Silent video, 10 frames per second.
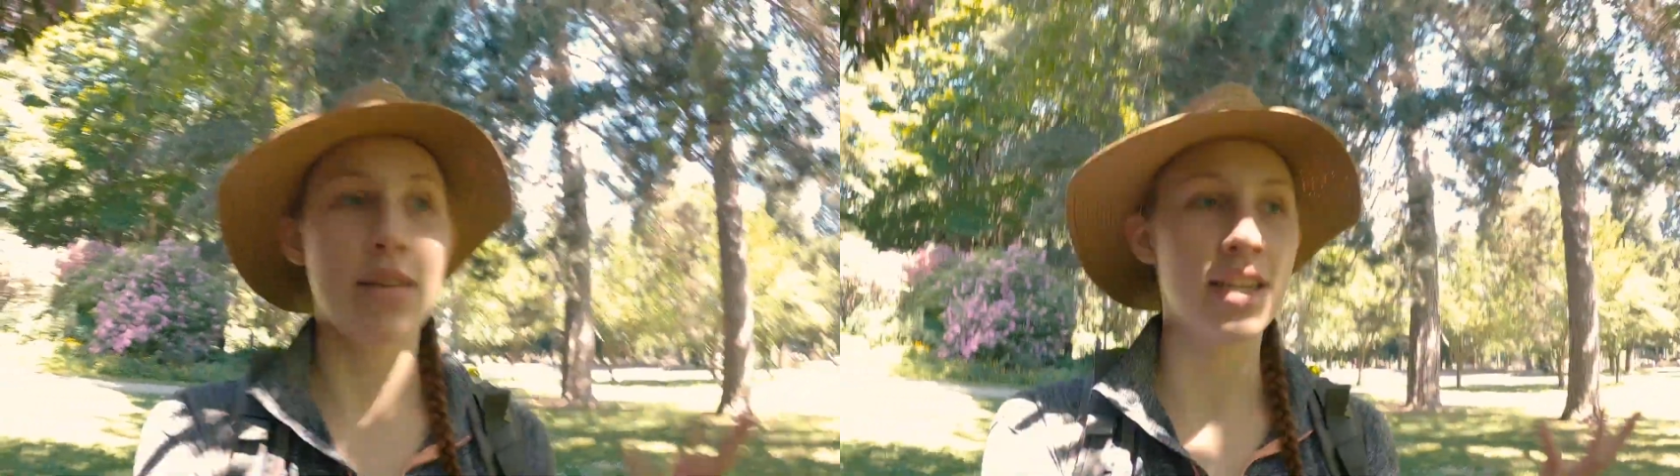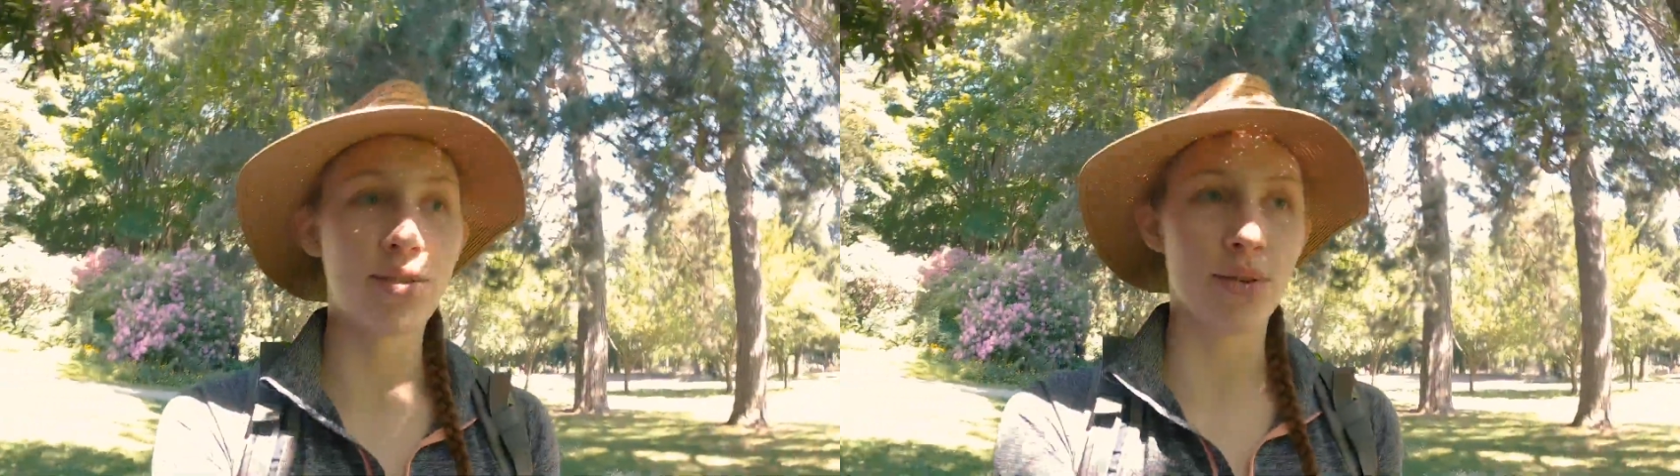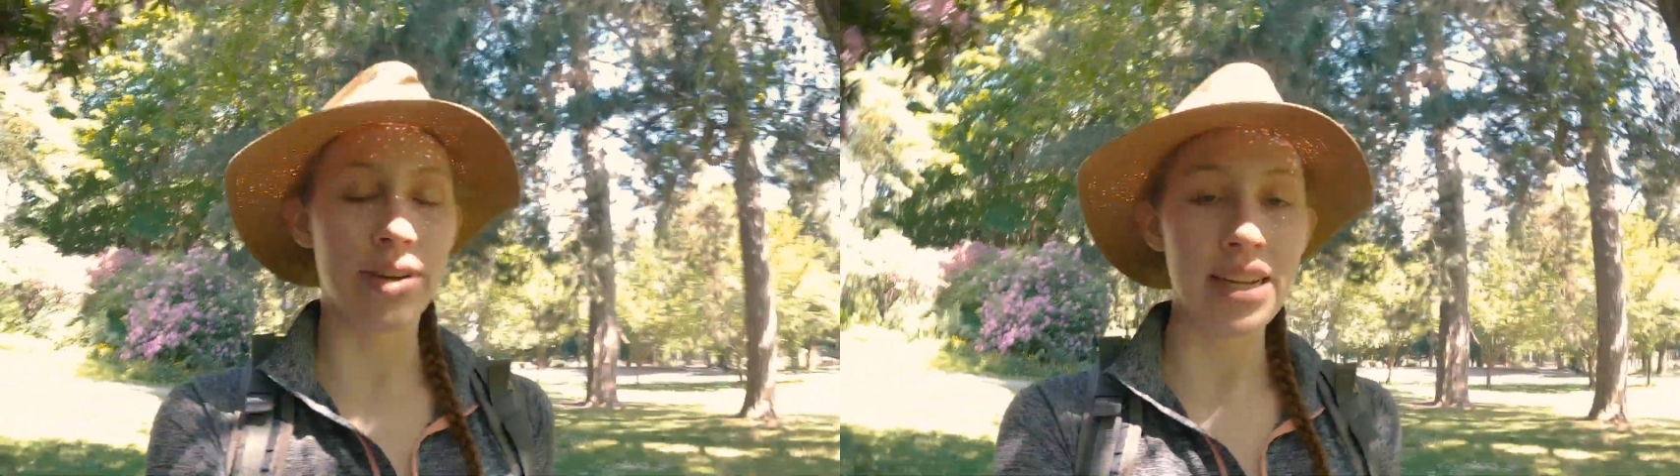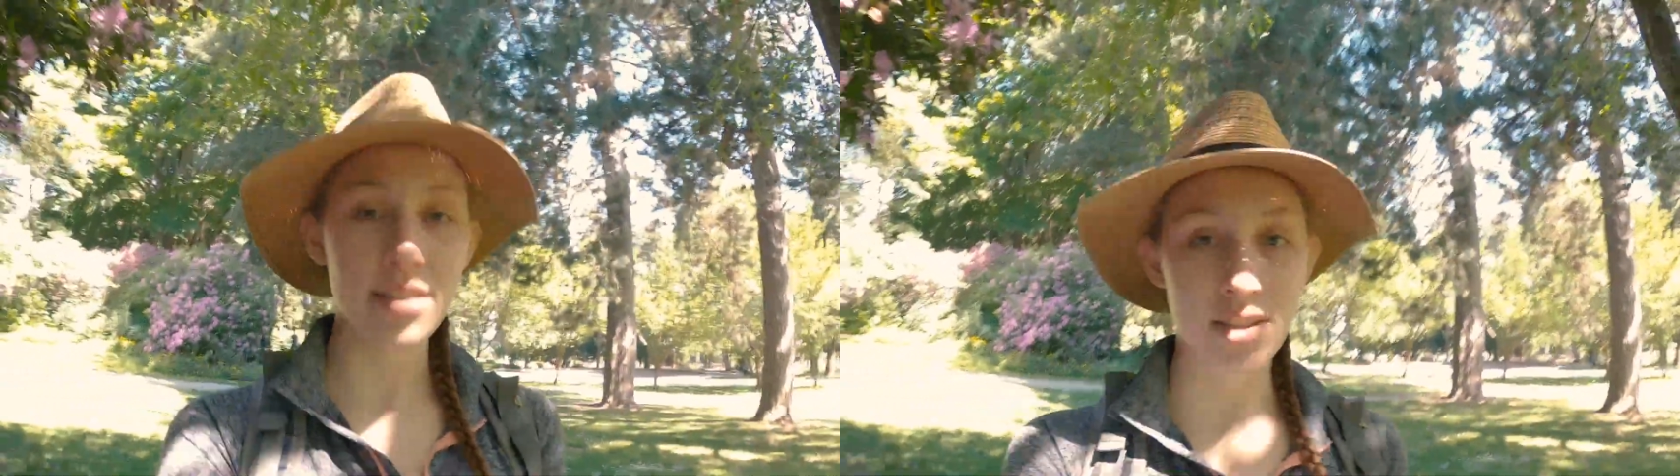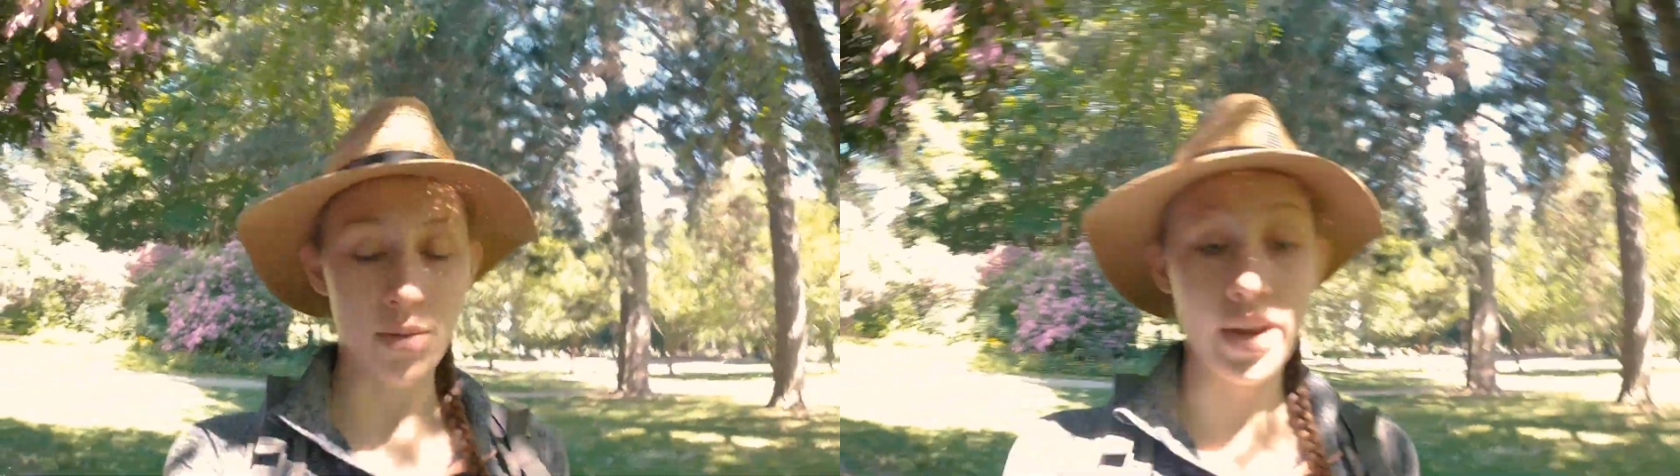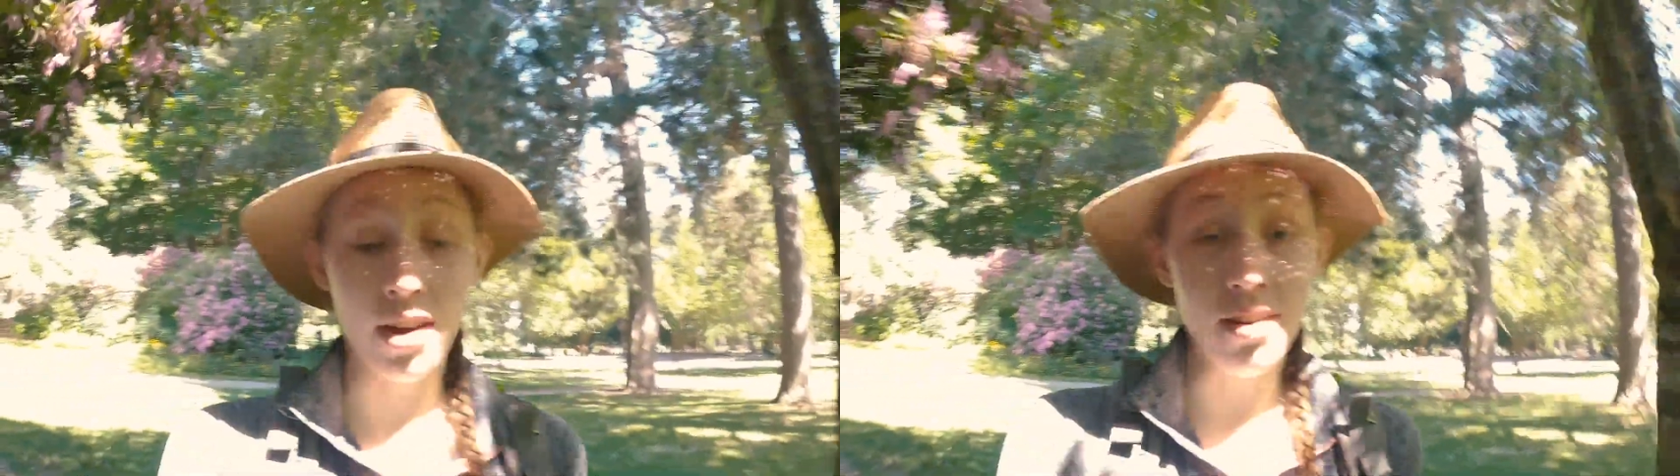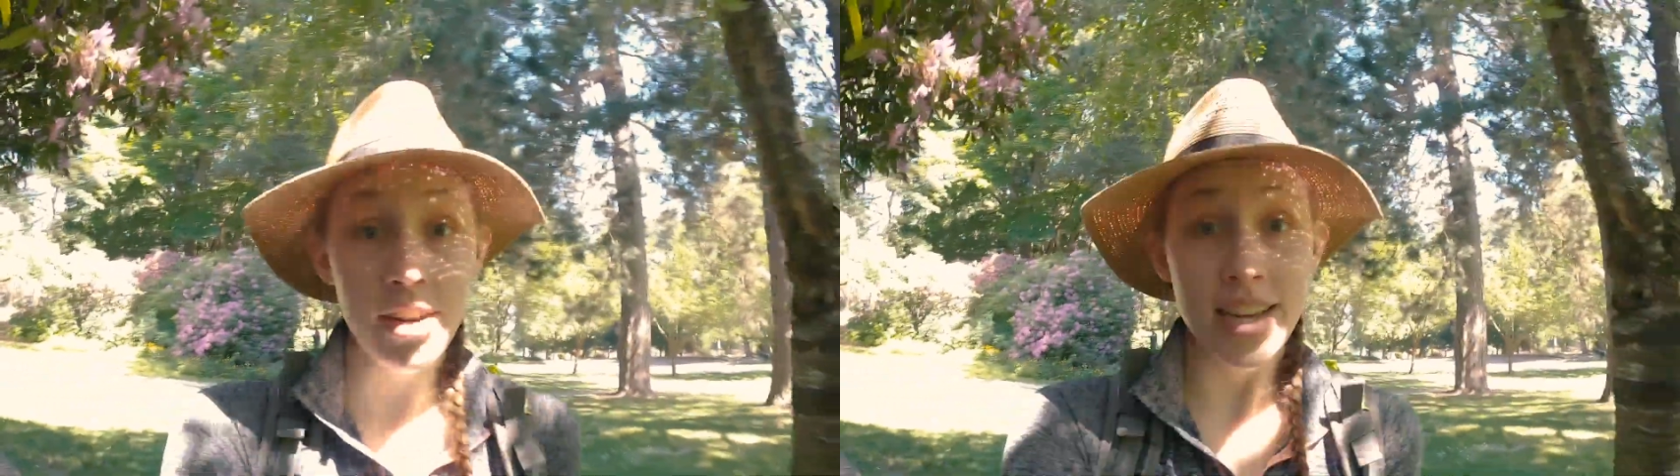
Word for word: because you were raised this way aren't